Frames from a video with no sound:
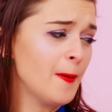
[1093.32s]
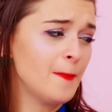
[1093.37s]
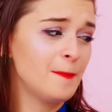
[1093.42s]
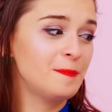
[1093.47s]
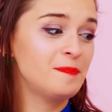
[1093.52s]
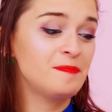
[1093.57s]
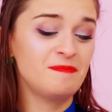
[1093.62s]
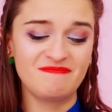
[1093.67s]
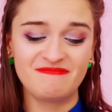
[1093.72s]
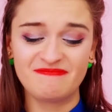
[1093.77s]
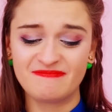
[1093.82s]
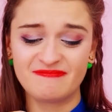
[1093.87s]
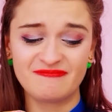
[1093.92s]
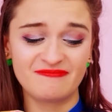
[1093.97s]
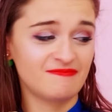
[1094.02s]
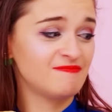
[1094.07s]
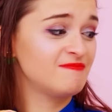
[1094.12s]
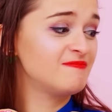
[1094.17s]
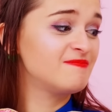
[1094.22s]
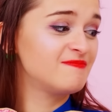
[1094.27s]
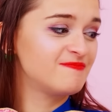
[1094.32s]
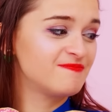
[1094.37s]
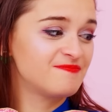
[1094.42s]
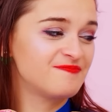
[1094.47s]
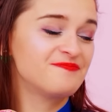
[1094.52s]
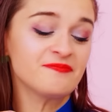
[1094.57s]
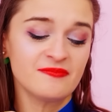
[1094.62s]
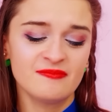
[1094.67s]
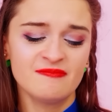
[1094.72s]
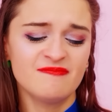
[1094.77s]
It's such an
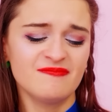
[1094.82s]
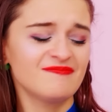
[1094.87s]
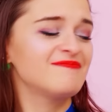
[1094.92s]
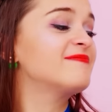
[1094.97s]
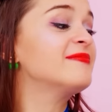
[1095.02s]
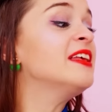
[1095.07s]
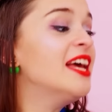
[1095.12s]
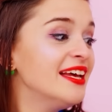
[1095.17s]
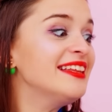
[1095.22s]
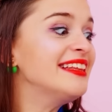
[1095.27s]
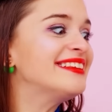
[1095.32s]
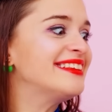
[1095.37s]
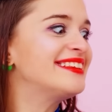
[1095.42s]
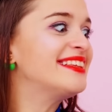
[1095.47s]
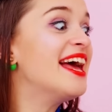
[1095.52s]
unusual taste.